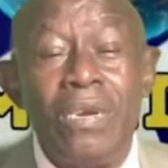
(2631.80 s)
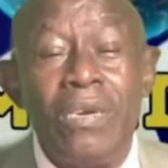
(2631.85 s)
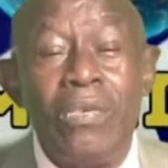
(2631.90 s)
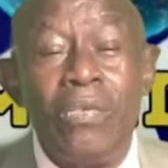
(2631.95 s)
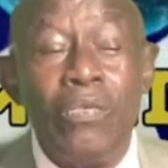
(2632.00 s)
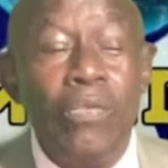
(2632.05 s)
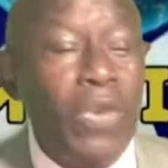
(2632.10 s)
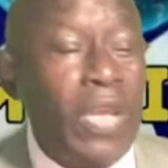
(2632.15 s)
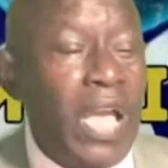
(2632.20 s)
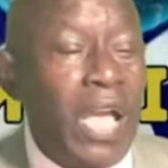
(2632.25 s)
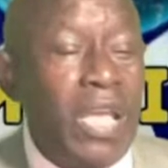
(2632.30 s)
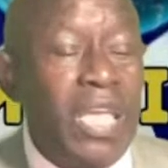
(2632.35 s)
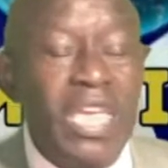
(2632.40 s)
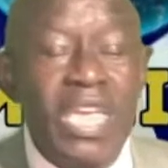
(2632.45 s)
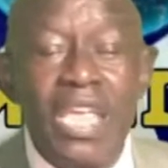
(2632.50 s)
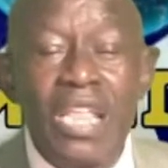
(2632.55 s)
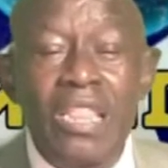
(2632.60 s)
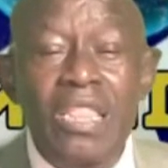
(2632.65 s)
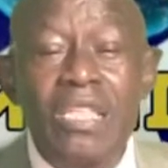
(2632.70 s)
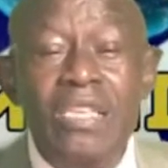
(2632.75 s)
We got
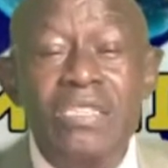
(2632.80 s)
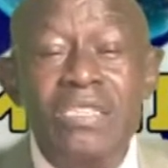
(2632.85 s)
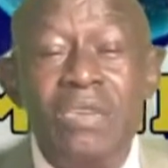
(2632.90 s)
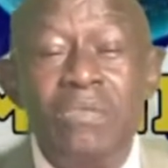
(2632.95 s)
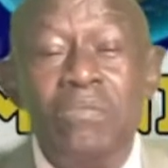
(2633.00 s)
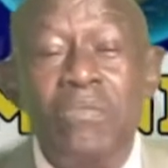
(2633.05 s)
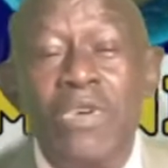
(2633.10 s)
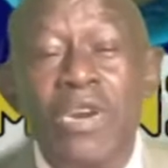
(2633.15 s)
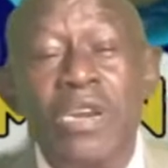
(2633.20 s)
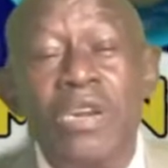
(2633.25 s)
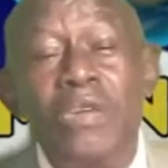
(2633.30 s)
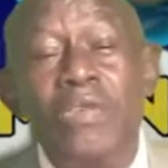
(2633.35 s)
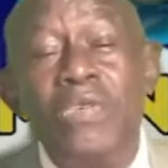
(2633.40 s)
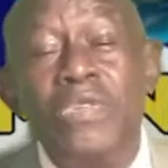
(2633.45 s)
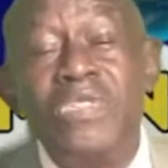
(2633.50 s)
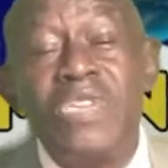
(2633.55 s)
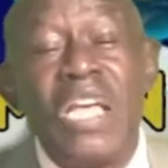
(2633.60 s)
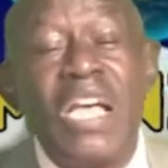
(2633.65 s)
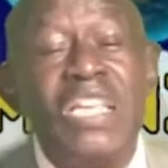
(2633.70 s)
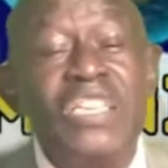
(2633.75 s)
killers and murderers,
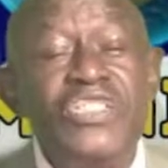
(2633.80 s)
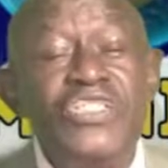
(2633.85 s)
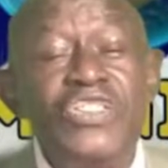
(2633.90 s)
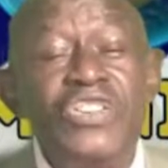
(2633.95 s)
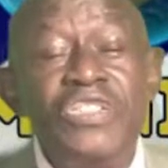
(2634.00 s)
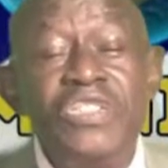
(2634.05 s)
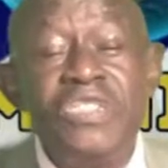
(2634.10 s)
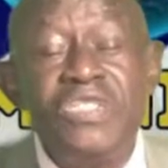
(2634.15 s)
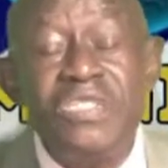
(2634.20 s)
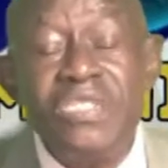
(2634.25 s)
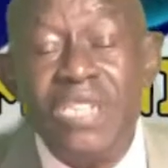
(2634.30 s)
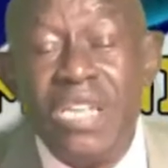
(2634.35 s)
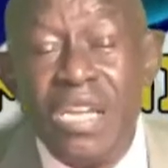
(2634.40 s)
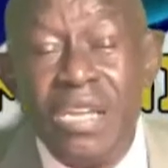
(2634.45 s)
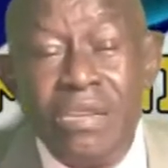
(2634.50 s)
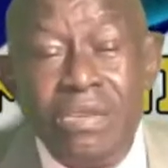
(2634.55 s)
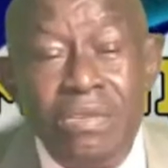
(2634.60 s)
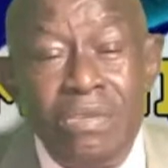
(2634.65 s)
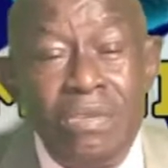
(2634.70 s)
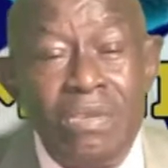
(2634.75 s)
got churches
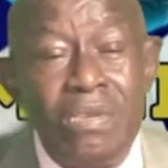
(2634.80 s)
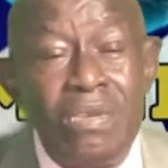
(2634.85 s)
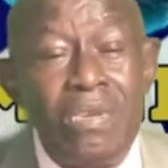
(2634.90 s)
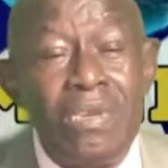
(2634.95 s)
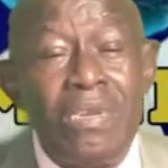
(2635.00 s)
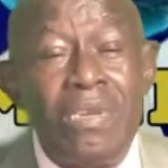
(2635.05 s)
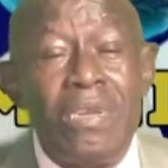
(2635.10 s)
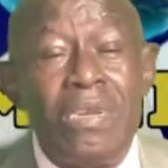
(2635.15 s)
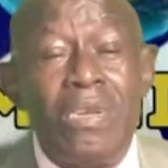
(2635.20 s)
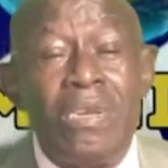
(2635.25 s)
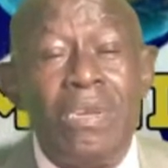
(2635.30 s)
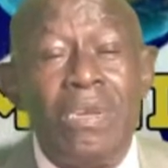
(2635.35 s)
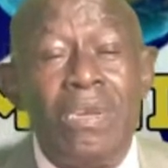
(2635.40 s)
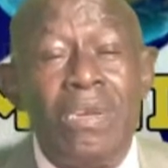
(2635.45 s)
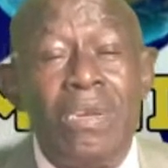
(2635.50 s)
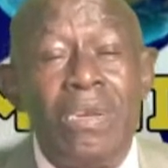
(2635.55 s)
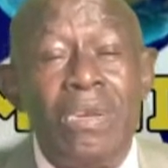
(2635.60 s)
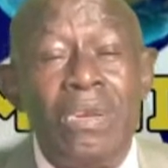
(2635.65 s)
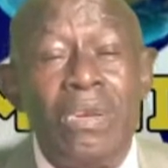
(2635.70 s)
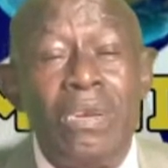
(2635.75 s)
now.
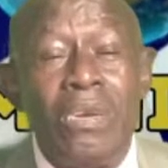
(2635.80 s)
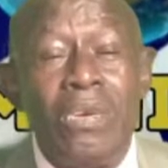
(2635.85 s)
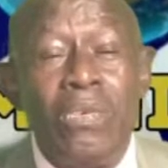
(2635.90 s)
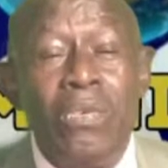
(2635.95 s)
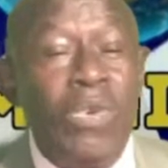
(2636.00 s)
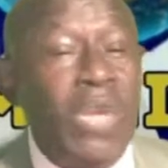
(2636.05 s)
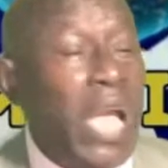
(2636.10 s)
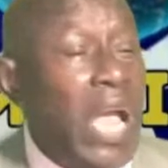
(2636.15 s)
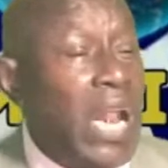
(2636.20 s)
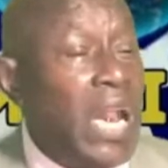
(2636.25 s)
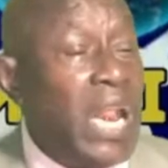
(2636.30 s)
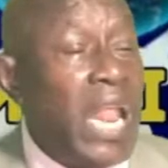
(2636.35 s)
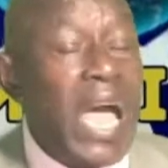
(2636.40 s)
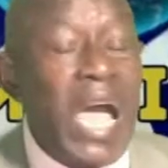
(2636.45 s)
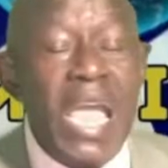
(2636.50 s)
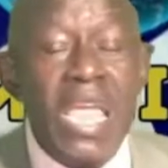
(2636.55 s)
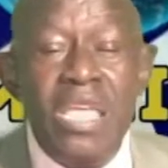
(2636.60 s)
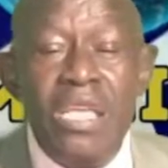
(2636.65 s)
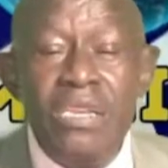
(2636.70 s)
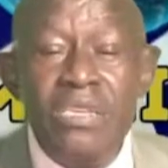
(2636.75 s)
We got
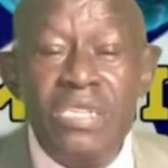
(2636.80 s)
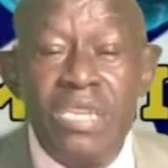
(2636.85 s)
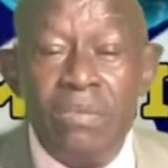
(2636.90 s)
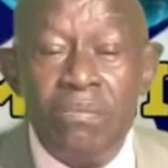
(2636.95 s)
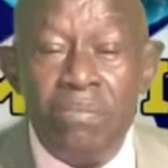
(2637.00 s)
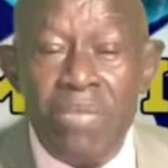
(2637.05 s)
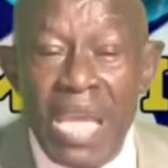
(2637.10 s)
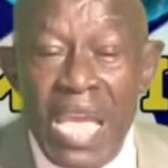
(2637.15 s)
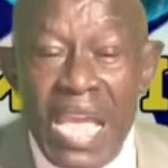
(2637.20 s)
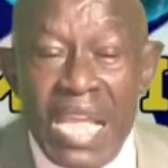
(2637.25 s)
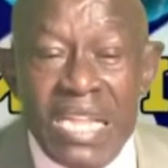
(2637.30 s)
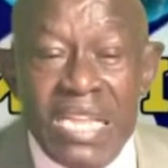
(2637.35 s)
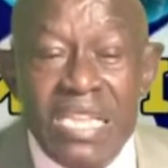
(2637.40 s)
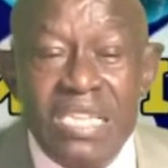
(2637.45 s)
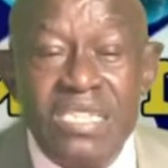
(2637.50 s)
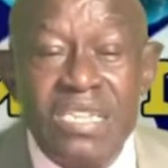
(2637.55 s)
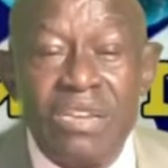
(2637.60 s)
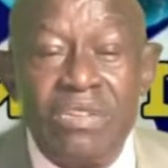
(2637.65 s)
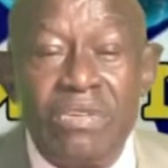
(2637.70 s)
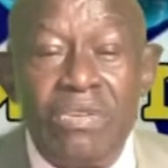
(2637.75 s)
liars and bandits
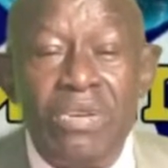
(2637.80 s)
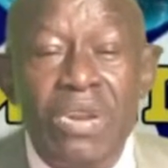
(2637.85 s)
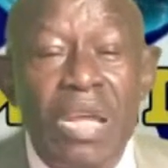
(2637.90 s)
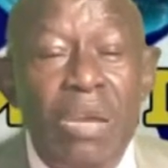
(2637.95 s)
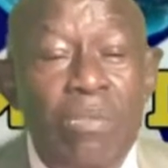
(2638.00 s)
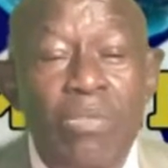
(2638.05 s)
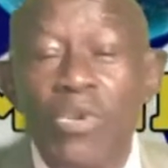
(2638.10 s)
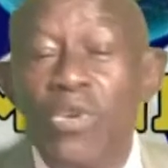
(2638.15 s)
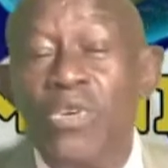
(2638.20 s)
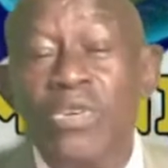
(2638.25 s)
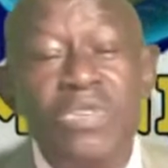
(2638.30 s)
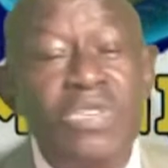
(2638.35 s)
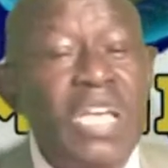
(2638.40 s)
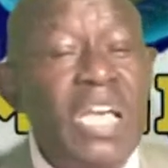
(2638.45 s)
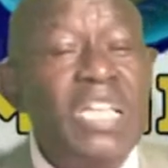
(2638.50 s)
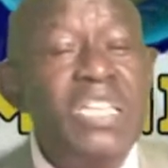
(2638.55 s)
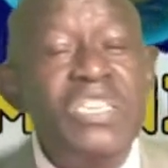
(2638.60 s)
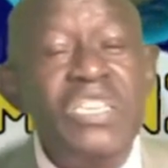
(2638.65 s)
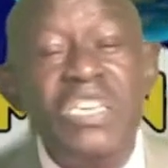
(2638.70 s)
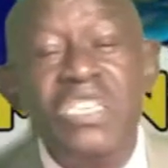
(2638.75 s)
and grown-up boys,
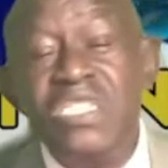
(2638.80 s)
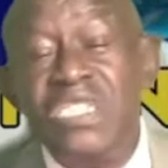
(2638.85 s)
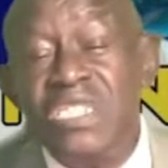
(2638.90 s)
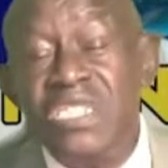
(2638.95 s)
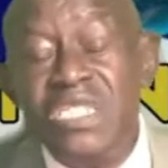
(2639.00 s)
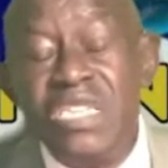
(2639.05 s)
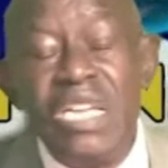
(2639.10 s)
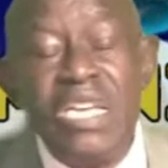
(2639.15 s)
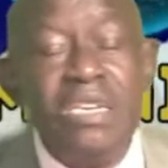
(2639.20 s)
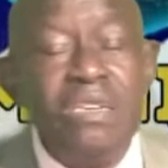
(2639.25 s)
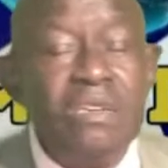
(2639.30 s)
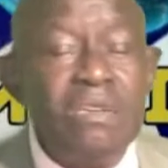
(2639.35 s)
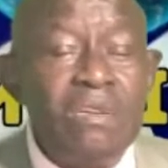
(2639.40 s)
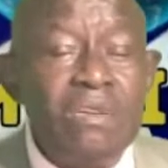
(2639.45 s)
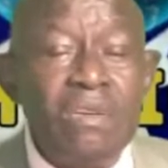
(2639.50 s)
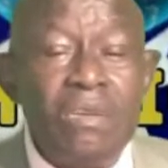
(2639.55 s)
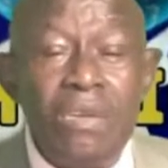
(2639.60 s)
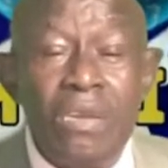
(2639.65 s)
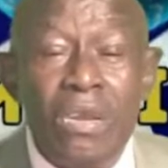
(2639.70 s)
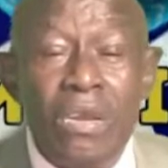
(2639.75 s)
got churches now.
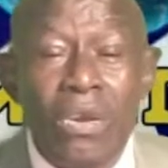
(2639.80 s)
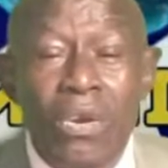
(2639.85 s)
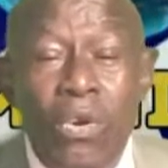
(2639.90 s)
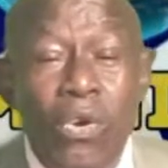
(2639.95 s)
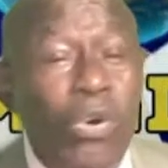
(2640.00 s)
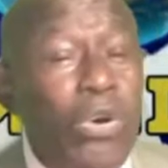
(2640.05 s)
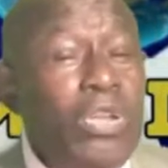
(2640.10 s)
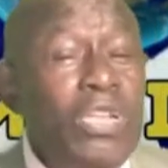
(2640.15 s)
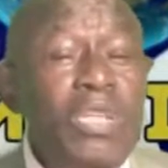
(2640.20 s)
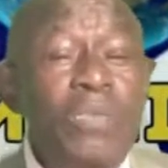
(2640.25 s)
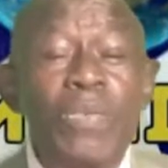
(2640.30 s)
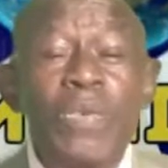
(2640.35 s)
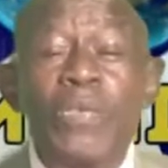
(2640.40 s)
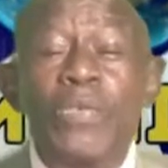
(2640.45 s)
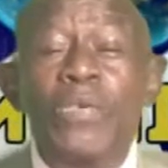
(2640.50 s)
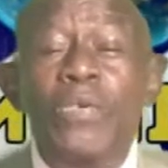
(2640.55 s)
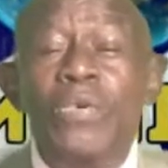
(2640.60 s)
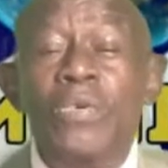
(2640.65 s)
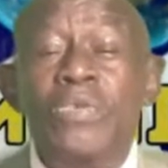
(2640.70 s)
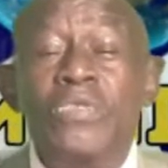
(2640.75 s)
All the
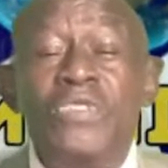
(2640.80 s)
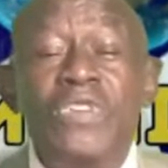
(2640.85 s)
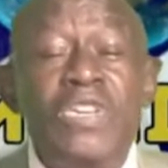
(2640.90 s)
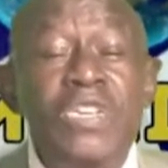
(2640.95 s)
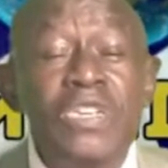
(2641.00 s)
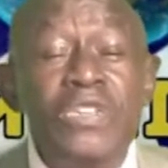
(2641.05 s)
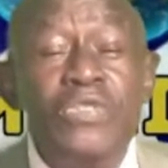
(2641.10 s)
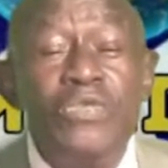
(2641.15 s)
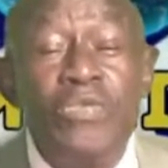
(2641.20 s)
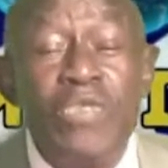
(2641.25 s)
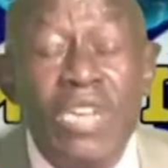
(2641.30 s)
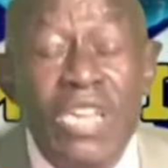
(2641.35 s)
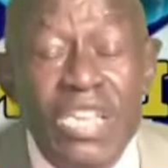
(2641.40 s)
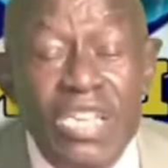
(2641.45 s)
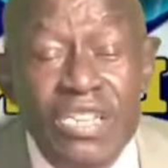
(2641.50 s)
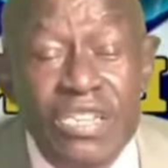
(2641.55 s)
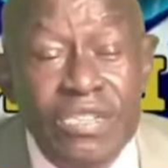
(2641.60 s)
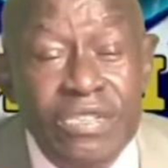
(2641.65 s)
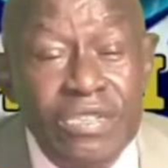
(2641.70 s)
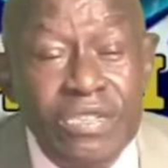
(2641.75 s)
people turning to
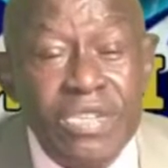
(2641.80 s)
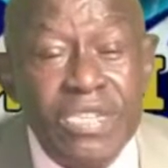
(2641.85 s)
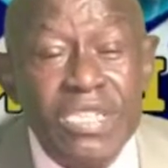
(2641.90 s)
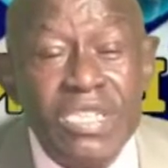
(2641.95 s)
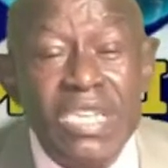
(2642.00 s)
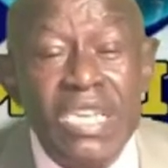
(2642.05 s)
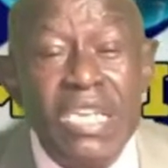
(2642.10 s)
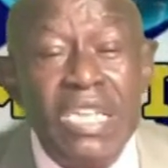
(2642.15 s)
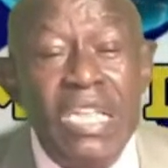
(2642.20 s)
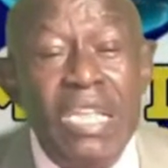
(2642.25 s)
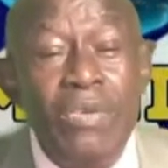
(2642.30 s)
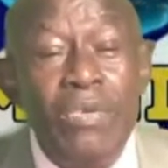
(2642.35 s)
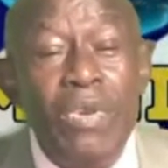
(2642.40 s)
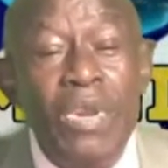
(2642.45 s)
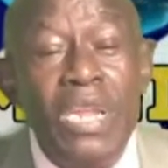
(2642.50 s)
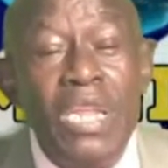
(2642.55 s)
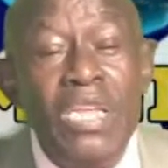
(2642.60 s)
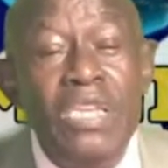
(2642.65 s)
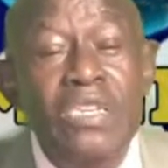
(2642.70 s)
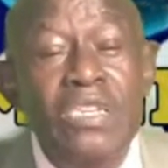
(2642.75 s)
religions to say they're
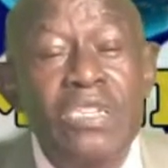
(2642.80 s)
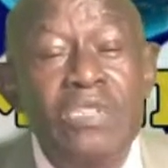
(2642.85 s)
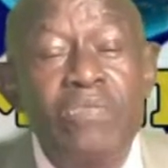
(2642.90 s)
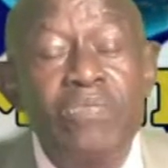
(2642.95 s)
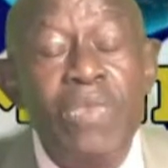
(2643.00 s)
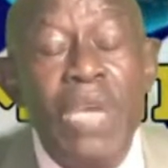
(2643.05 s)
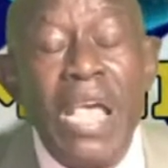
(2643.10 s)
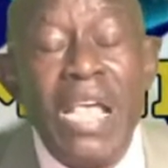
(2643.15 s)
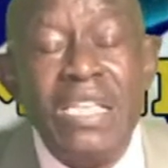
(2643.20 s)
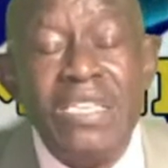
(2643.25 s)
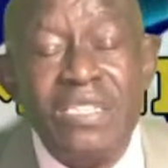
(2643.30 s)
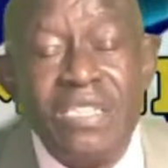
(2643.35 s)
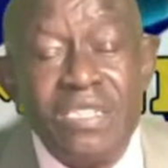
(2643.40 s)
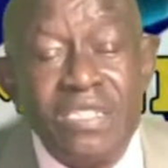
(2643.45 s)
religious pastors.